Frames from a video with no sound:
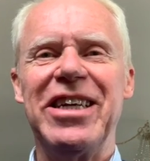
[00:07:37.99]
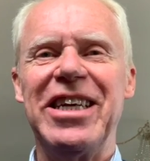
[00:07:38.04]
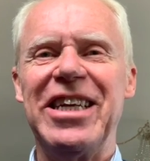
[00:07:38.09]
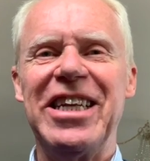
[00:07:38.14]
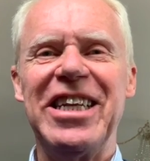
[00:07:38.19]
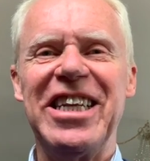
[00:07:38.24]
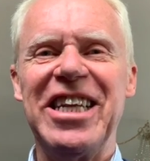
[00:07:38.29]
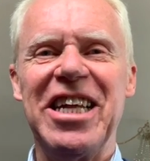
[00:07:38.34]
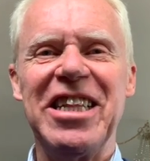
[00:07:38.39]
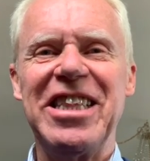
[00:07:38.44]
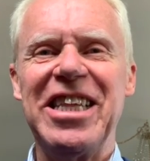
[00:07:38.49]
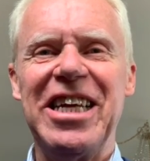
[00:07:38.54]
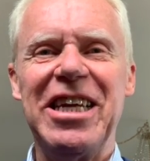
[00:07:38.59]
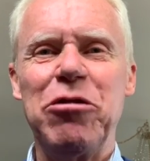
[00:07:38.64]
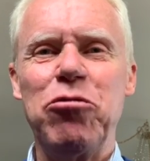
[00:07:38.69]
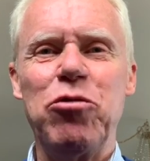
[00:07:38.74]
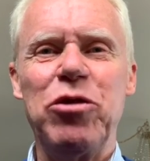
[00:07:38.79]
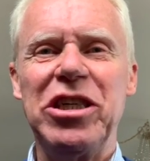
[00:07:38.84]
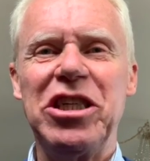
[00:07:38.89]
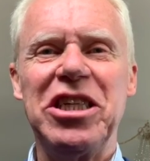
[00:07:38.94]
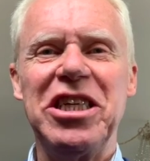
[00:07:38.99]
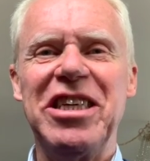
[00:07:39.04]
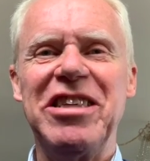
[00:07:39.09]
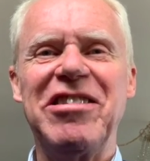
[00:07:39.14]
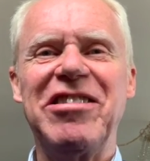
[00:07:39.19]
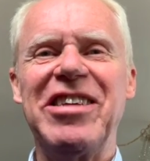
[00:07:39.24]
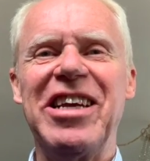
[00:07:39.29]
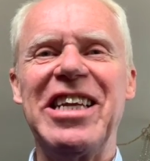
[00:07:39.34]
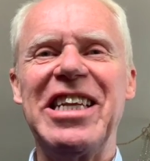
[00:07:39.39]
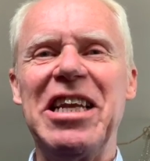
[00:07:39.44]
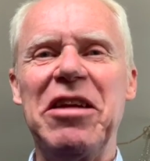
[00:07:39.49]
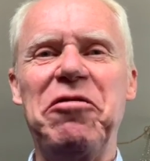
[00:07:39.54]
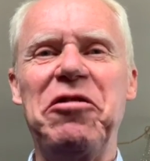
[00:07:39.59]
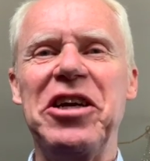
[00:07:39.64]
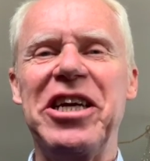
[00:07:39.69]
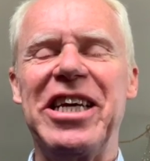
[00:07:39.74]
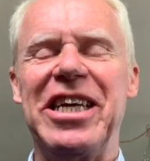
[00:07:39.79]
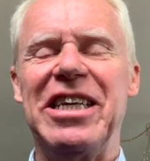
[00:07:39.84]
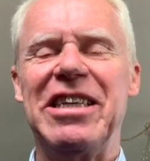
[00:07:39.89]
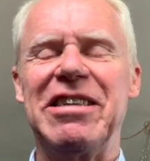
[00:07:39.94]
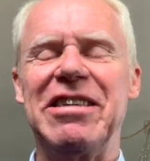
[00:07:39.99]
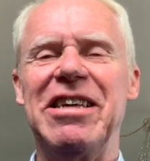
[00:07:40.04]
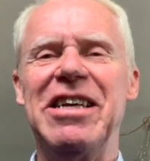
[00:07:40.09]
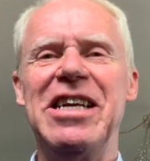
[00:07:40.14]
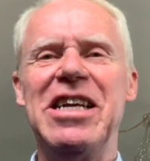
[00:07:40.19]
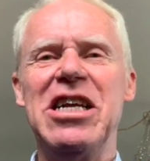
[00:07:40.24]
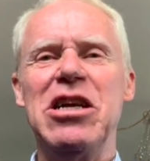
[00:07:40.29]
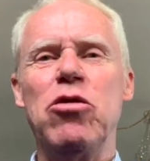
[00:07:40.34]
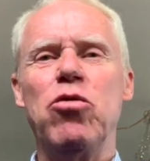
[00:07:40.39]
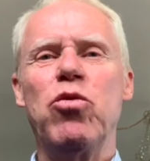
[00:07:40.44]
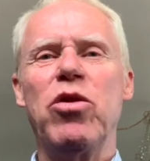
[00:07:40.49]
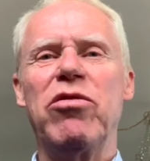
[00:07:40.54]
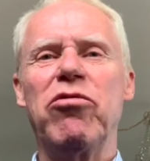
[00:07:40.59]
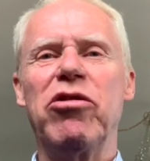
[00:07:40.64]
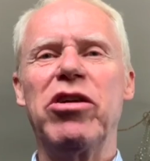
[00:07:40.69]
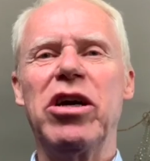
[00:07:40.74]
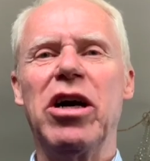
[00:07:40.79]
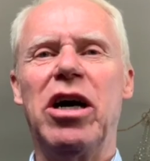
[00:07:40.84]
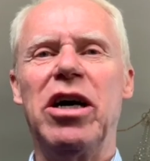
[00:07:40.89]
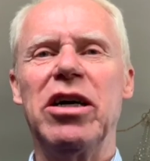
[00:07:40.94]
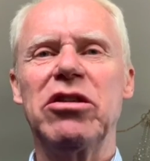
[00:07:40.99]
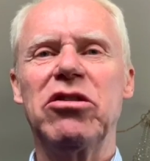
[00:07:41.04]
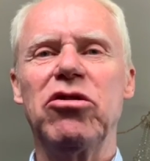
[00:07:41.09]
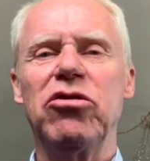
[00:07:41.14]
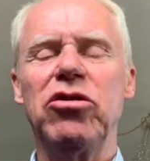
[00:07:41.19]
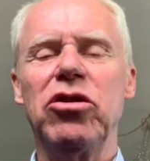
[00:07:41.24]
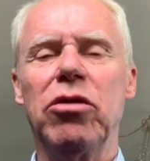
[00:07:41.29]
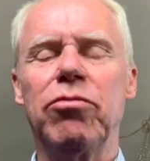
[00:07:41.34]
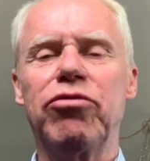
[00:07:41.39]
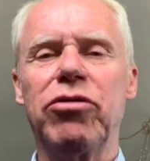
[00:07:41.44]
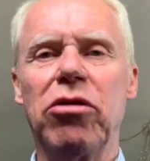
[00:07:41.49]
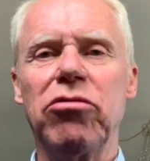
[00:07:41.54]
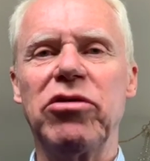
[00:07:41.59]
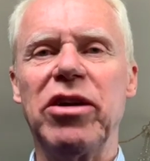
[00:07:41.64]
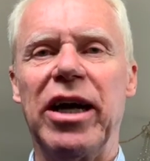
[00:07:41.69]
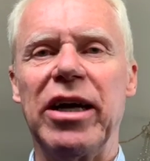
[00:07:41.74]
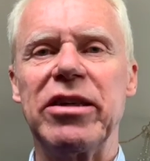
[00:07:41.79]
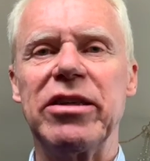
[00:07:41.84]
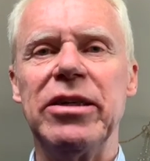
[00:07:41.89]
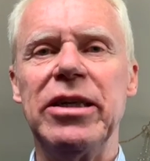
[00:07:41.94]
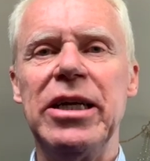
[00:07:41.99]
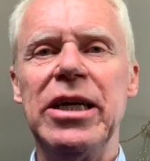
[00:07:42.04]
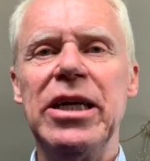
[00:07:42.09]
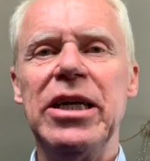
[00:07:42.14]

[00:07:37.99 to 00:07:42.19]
nothing which is significant with regard to your product.